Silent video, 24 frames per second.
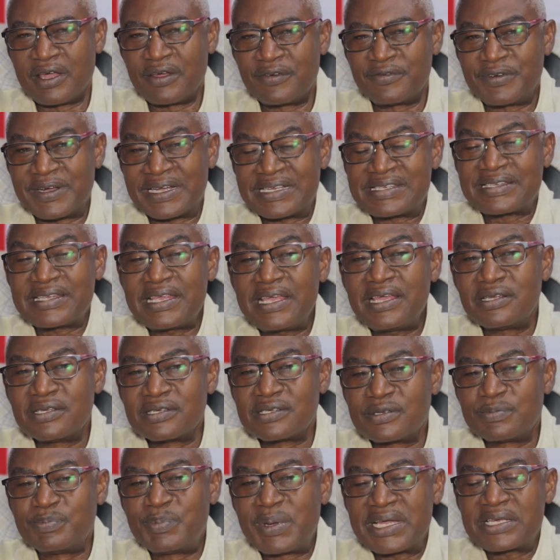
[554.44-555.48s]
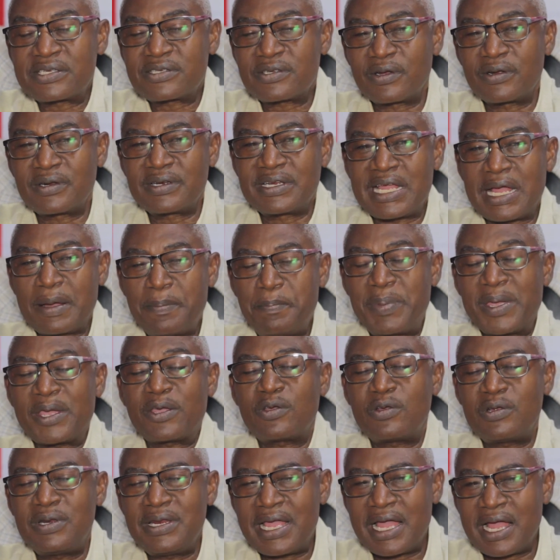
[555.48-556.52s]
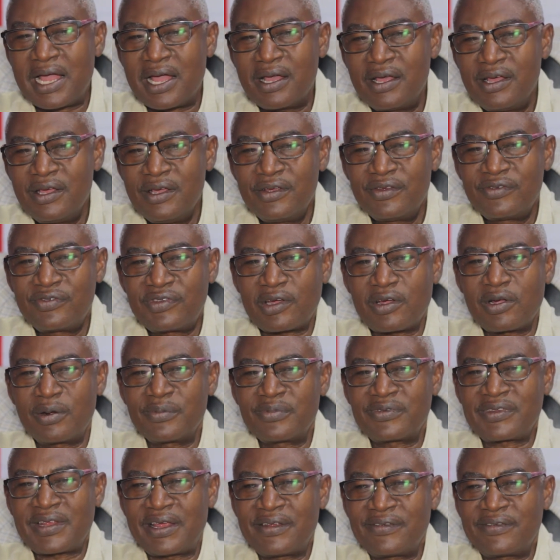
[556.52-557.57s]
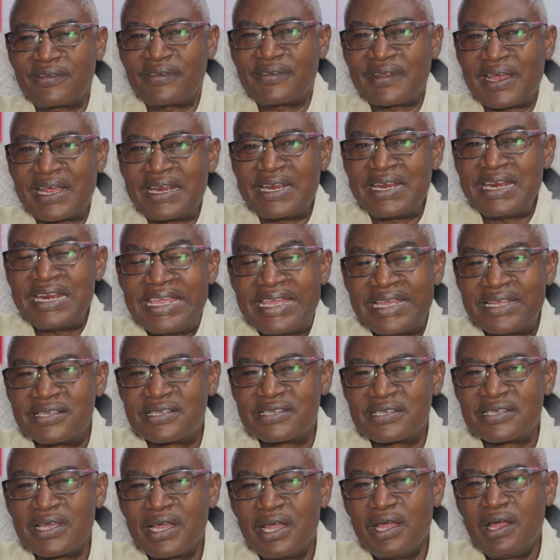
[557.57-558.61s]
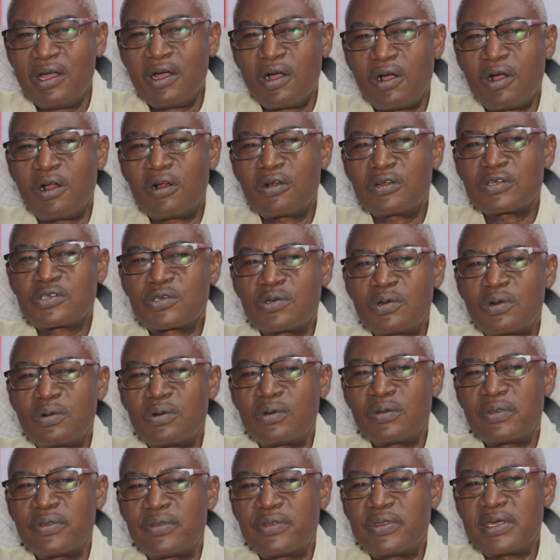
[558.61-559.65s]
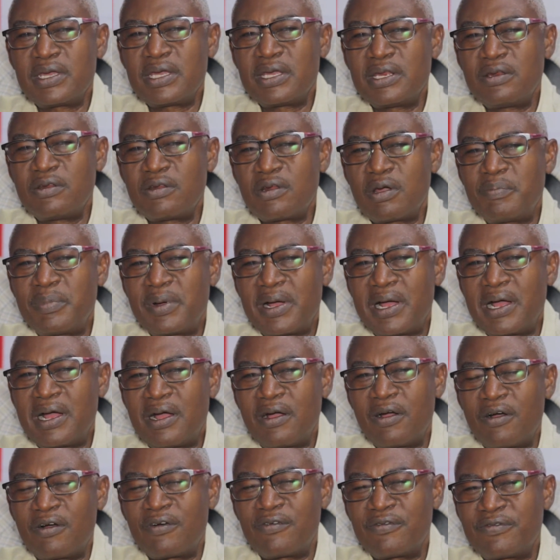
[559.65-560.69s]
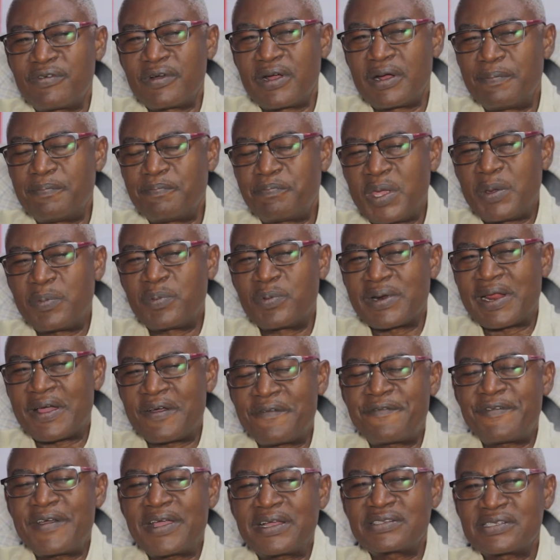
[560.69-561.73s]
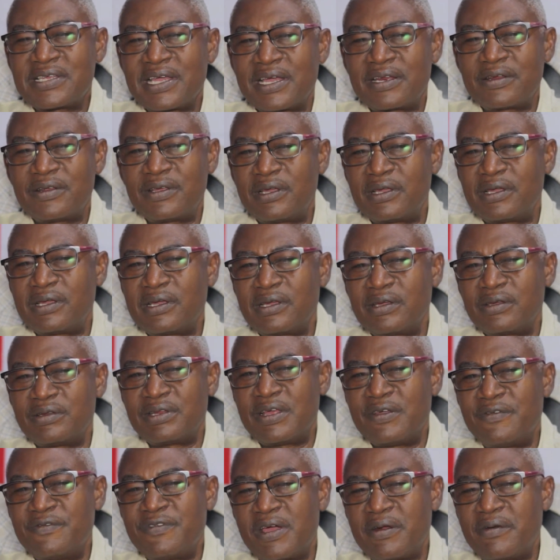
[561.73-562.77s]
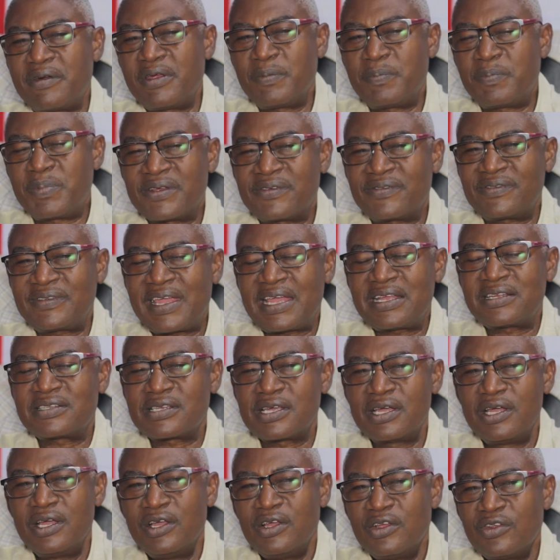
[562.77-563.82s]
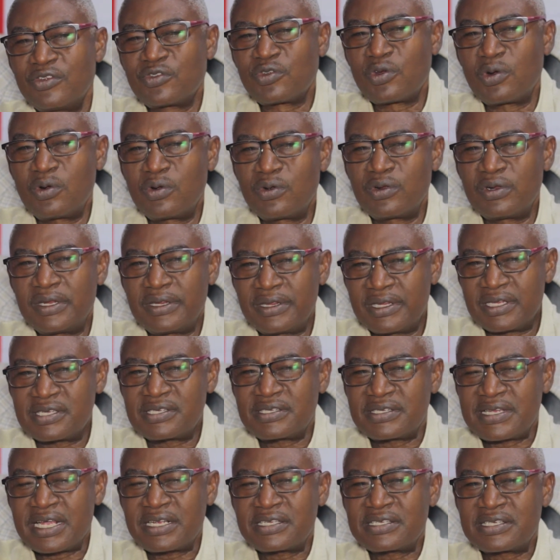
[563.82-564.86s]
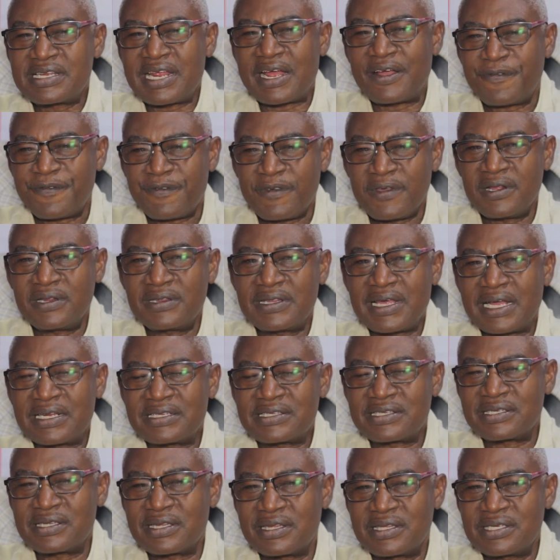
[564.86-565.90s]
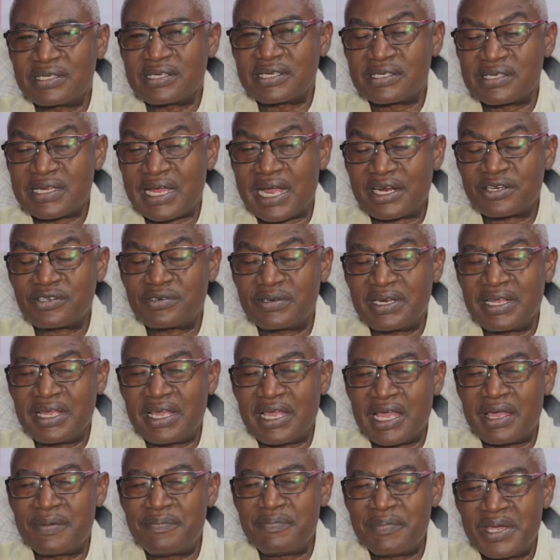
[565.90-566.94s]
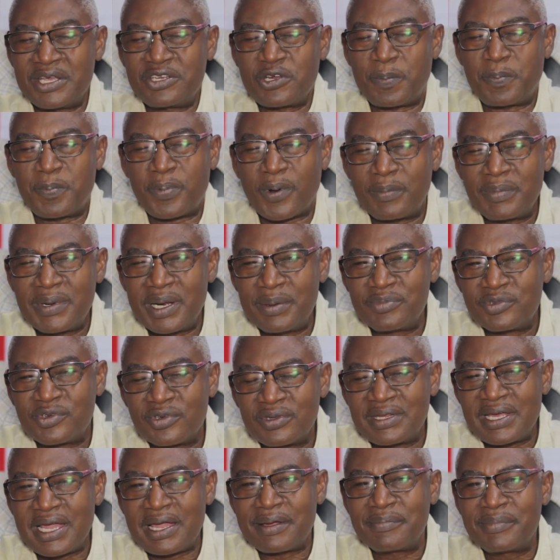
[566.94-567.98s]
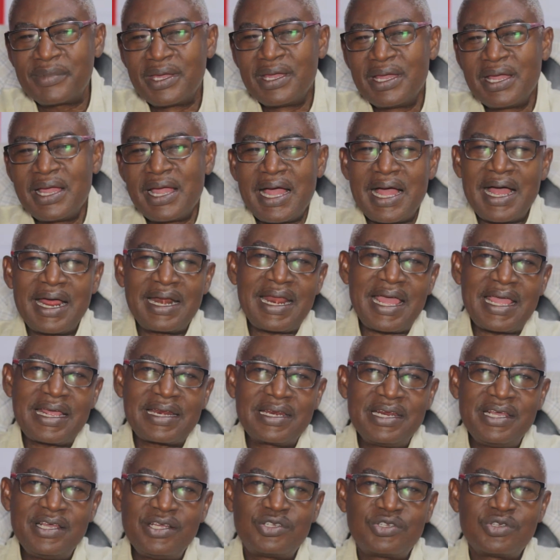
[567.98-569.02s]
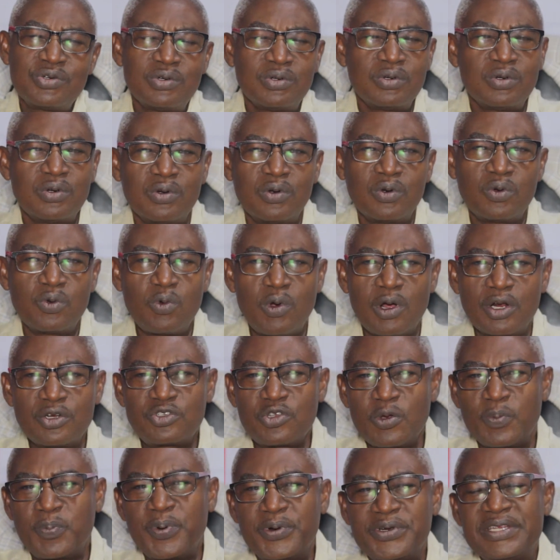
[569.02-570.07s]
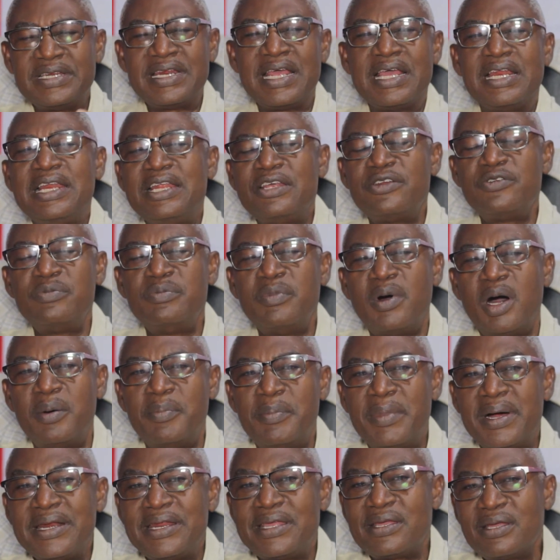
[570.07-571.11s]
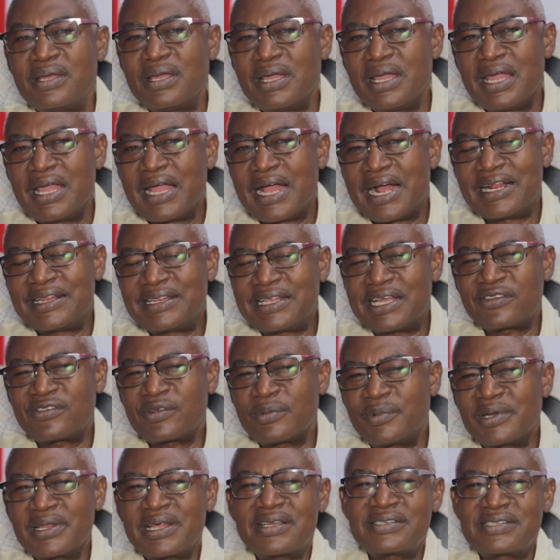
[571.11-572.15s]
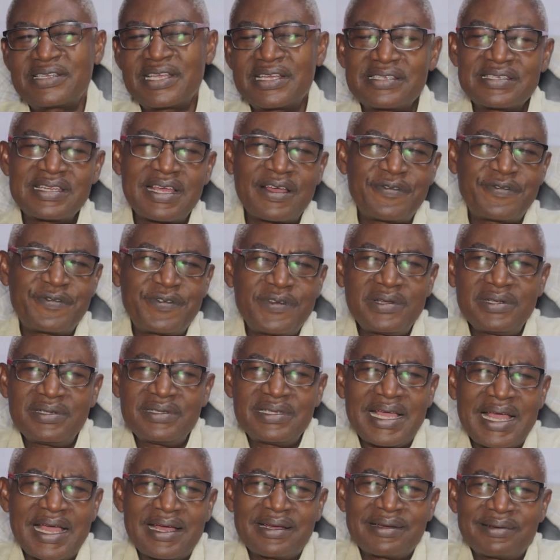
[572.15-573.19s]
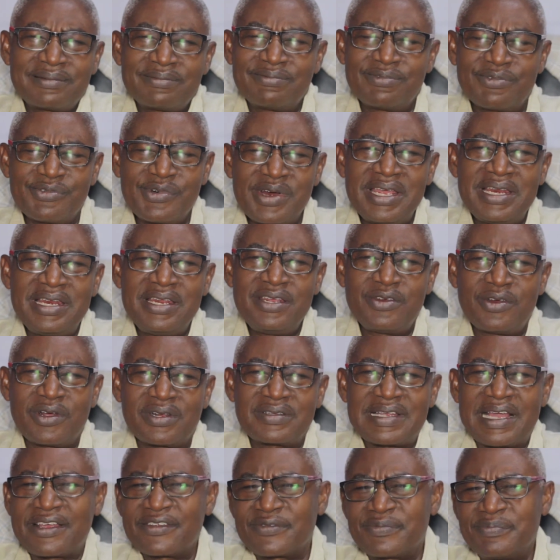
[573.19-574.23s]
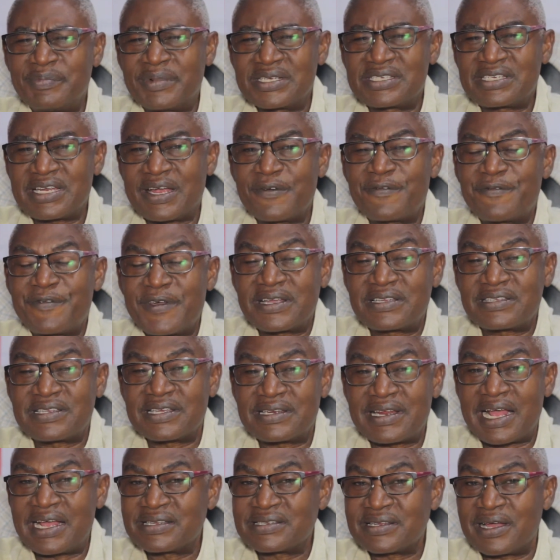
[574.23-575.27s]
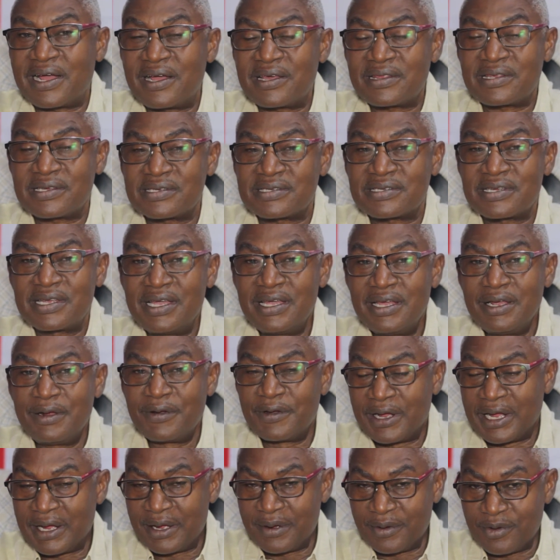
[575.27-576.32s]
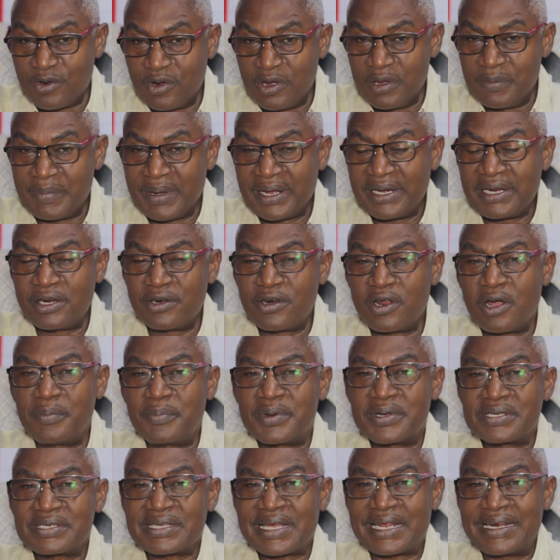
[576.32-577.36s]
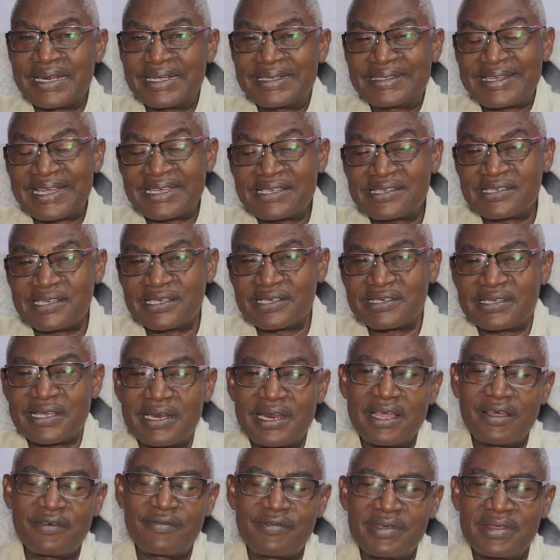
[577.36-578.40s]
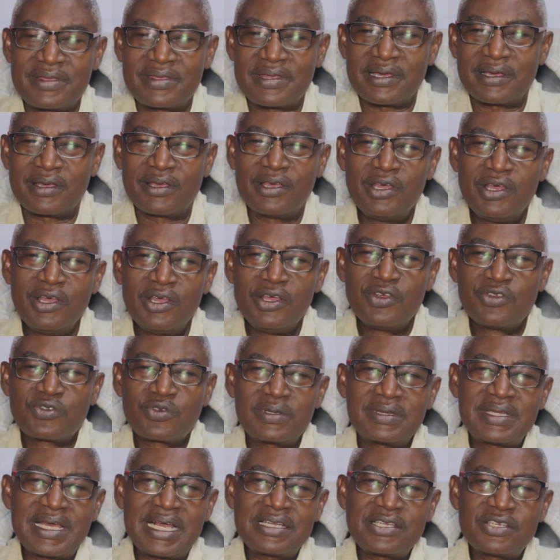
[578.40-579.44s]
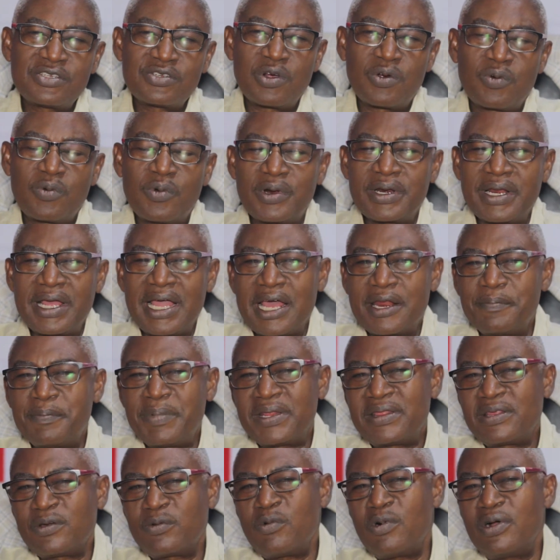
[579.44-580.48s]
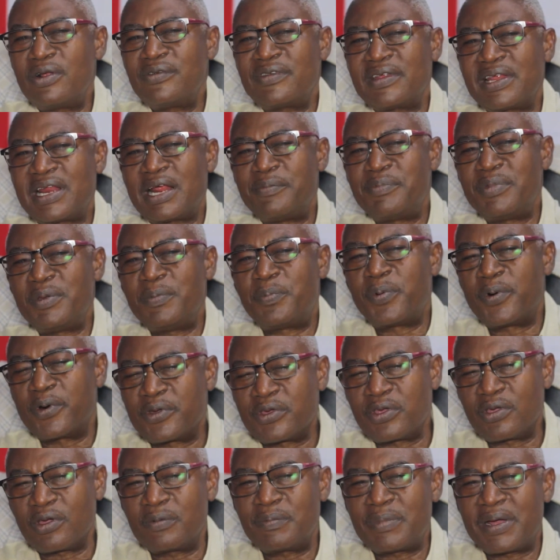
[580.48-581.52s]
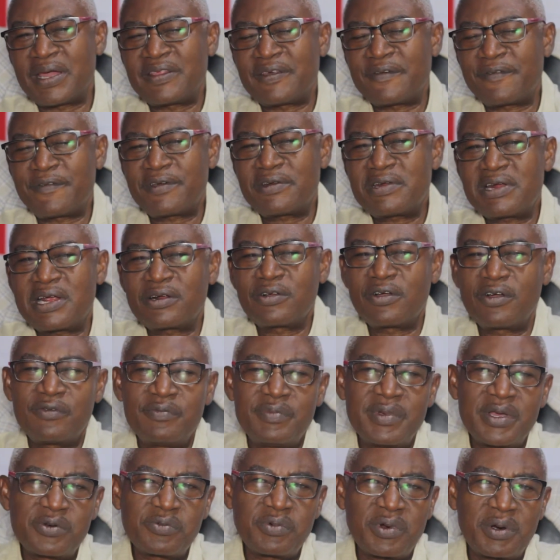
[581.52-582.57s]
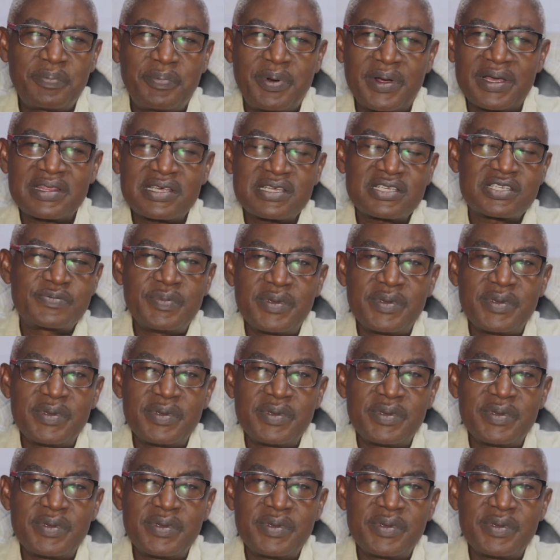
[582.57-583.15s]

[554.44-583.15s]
vaccines based on their peculiar circumstances and needs. Also, the number of people affected, they vary per state. So the states that feel that this is actually a major problem to them are likely to want to put in a little more money. And there are some other states that feel they are really not as much affected as others, going by the numbers and the testings and everything. So that is on one hand. But the ones that have been procured by the federal government, what bothers